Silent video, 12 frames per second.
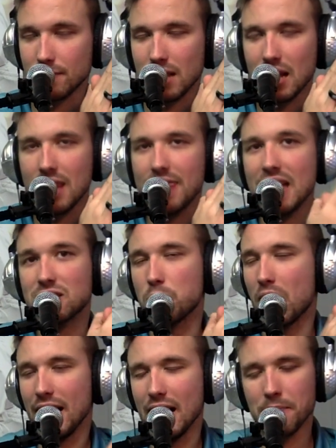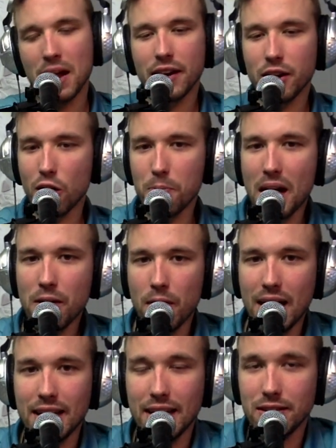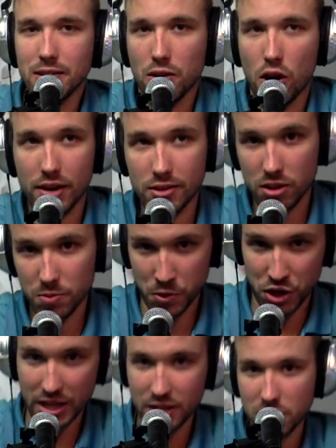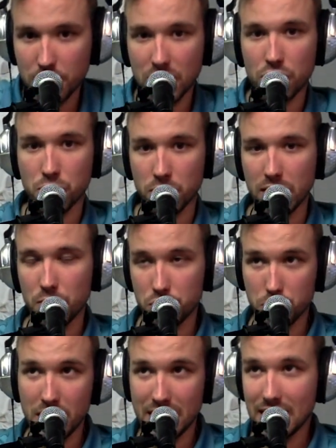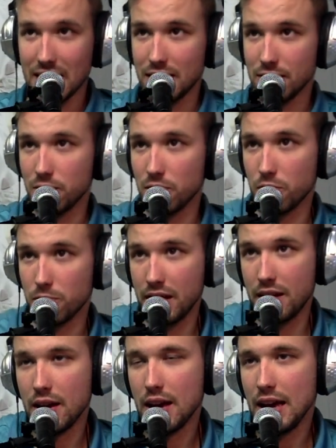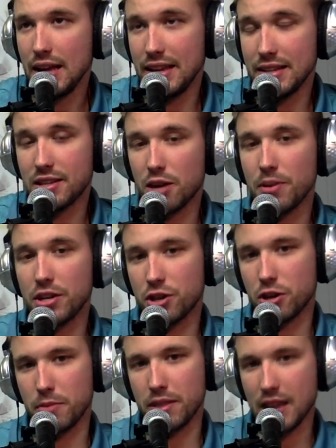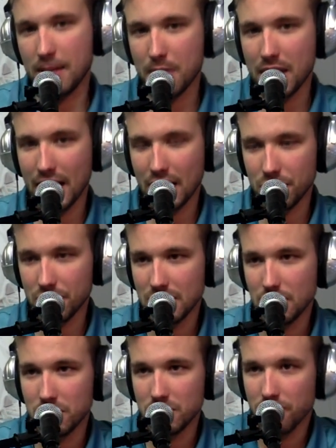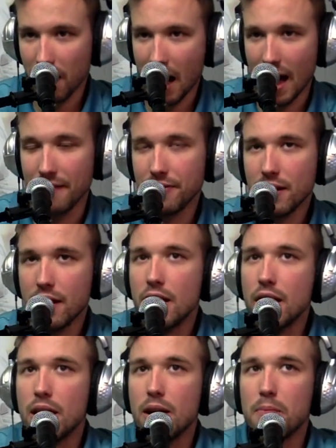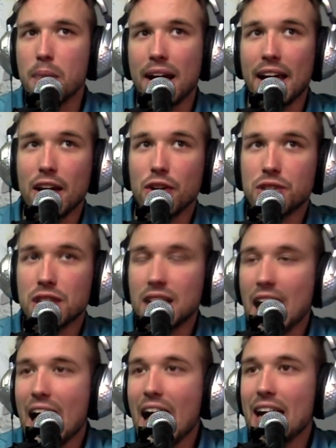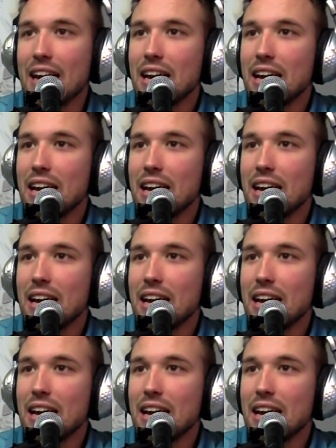That's why. And I'm not going to go by rankings. Arkansas is projected to be a three, which we're about to get into a little bit, in the NCAA tournament. That Mike Anderson team was a five. Mike Anderson had